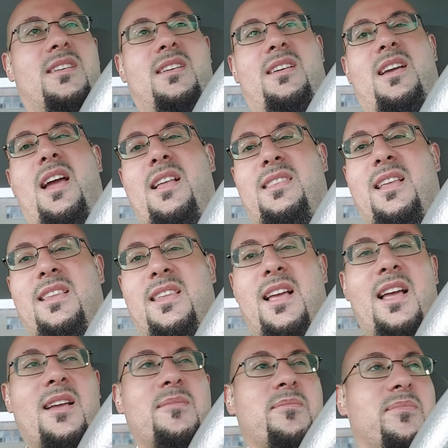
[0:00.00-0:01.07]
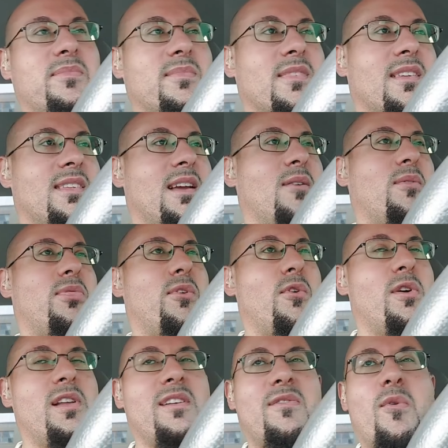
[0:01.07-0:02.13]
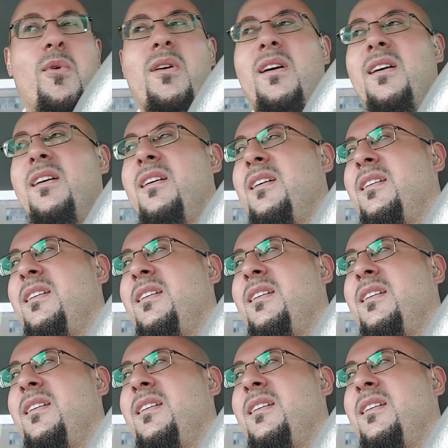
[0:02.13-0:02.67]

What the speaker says: at the time, now 34.